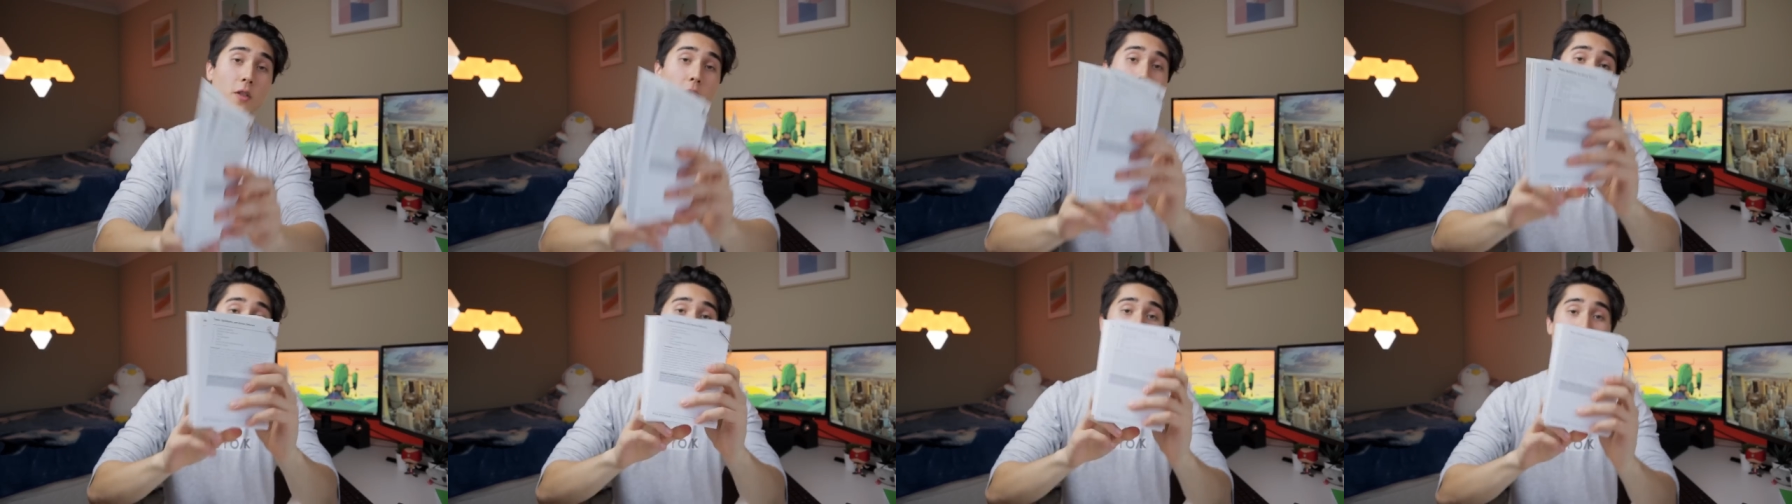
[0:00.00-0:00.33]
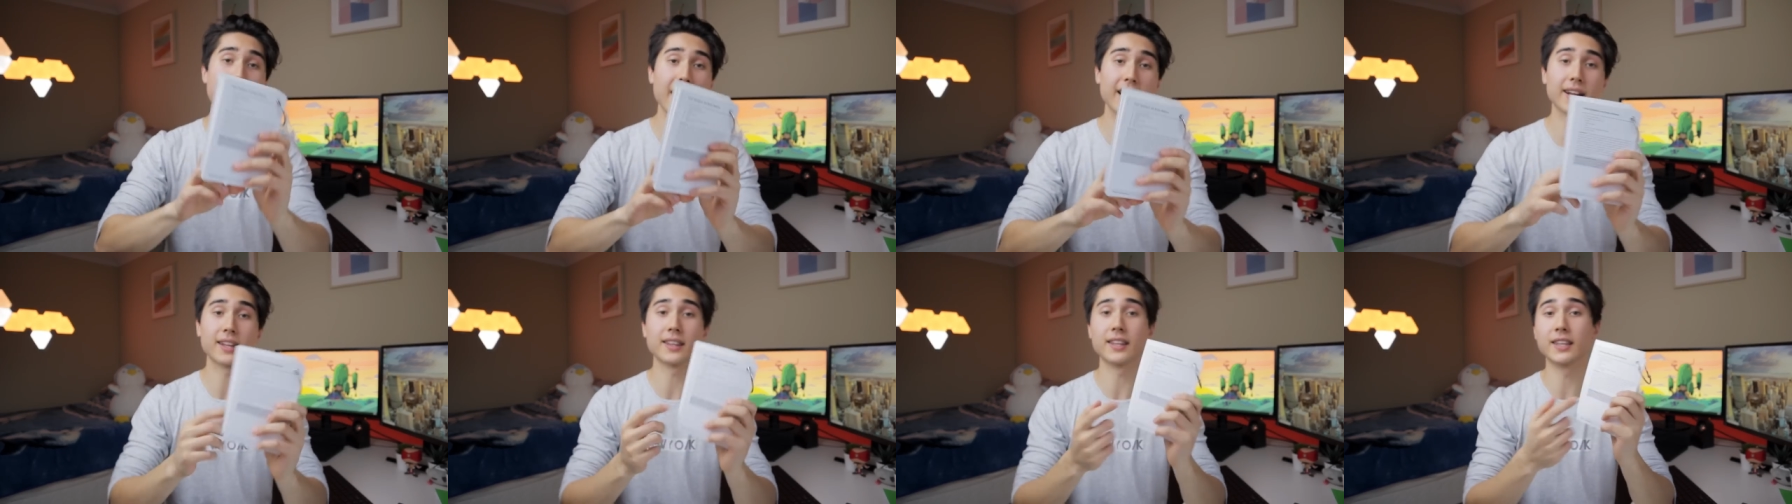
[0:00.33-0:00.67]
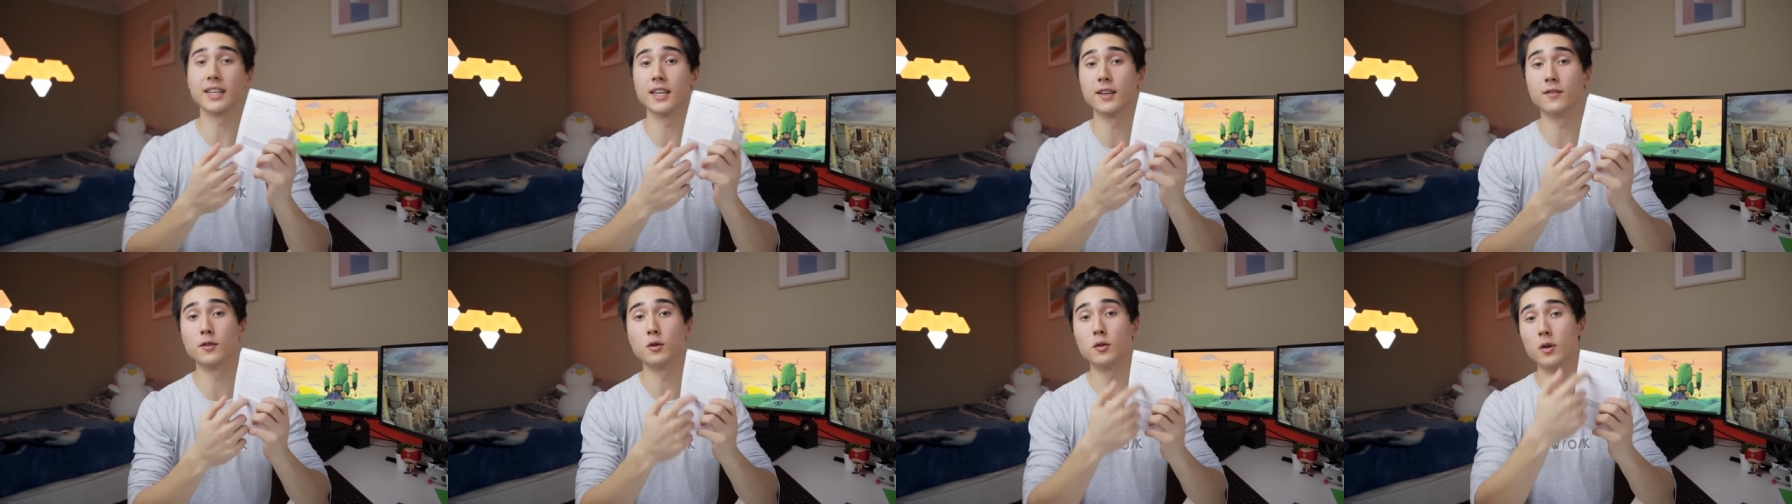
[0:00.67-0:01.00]
on the back, they
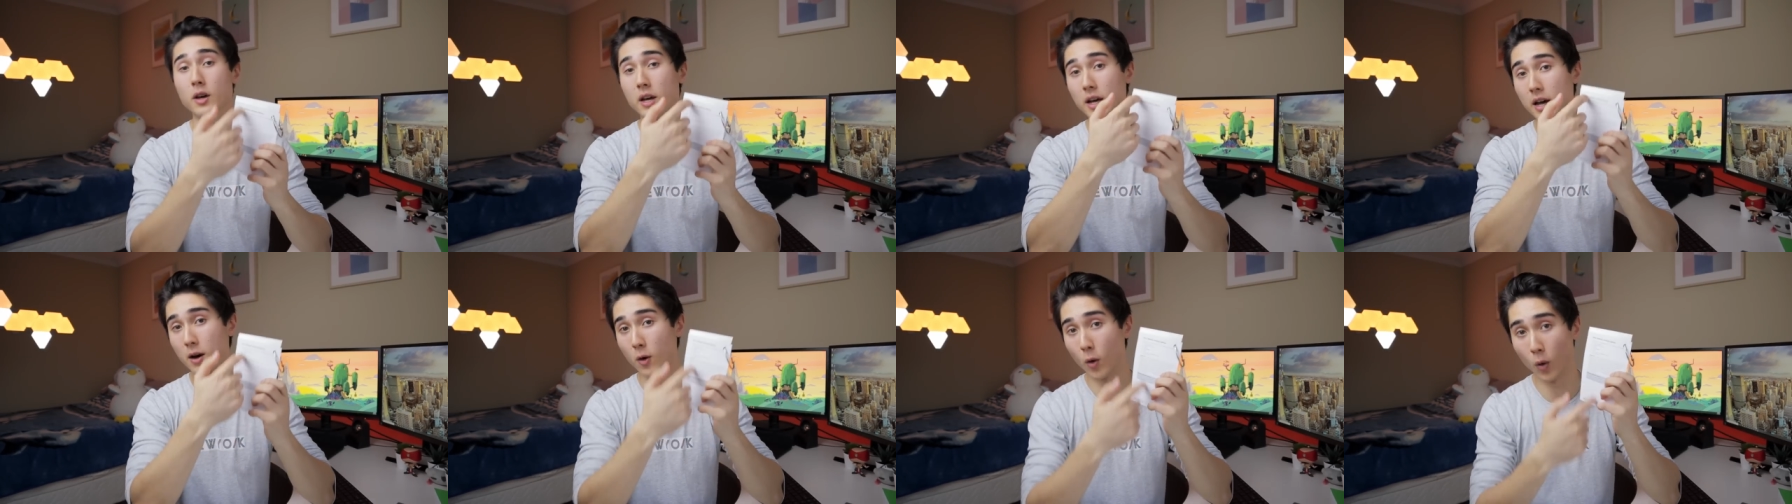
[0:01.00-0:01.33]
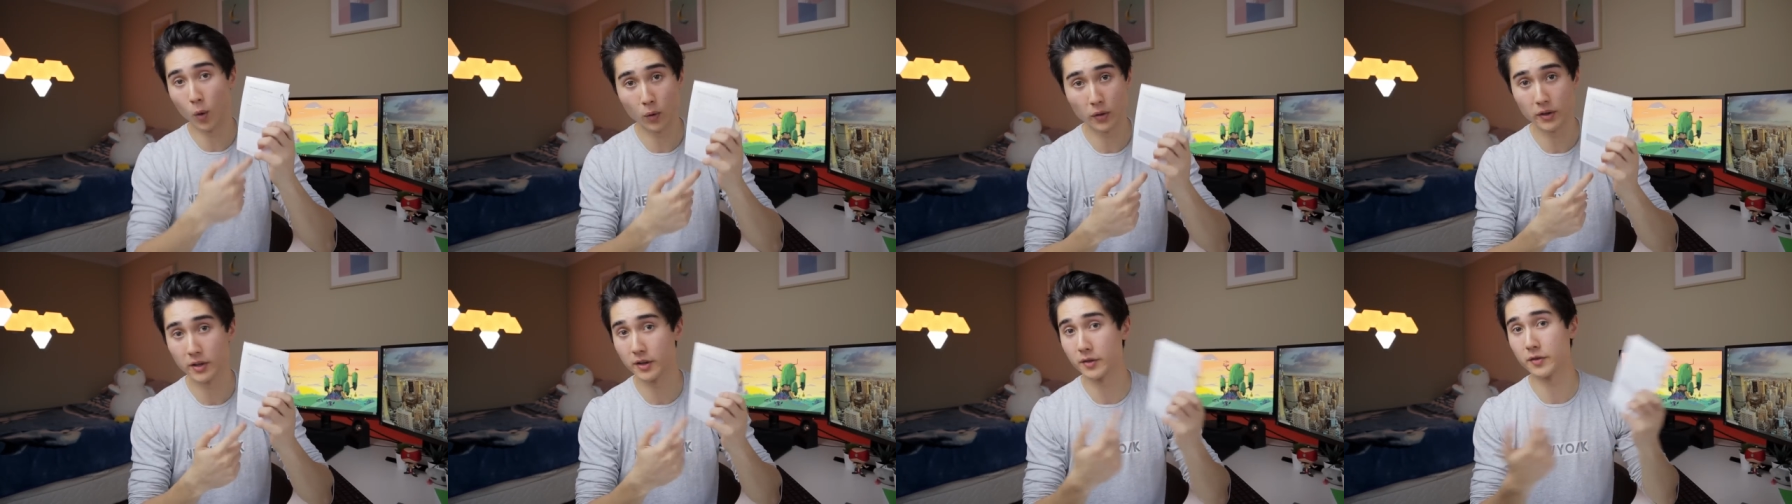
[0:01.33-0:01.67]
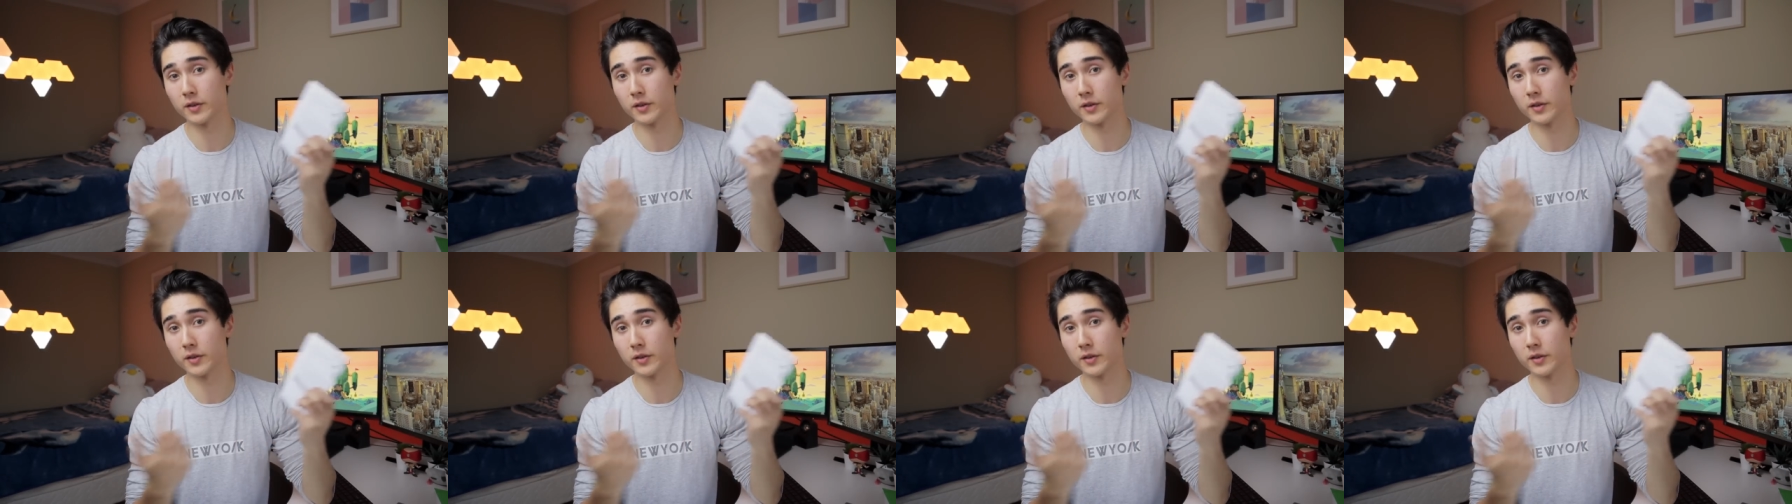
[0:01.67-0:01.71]
give you all the